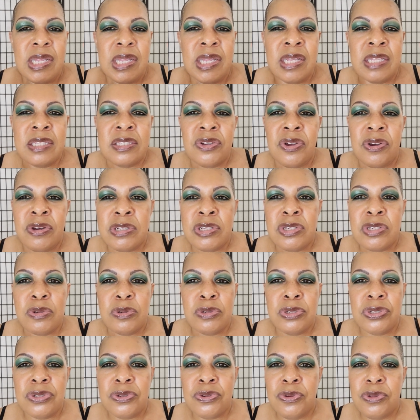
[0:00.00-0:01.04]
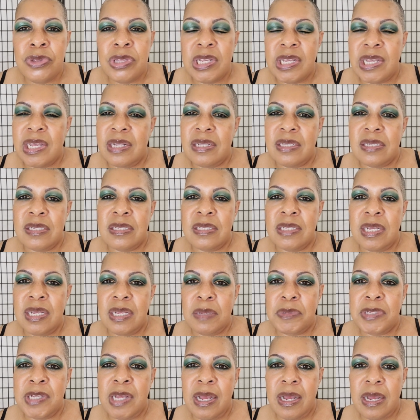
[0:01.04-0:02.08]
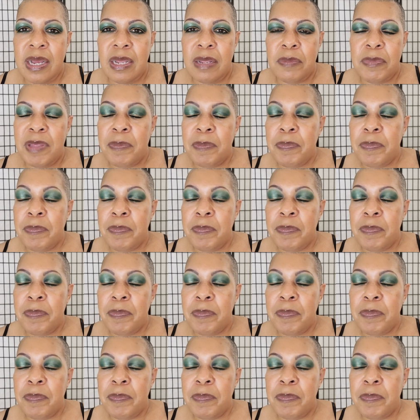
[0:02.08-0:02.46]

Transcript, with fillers: it's also soothing at the same time.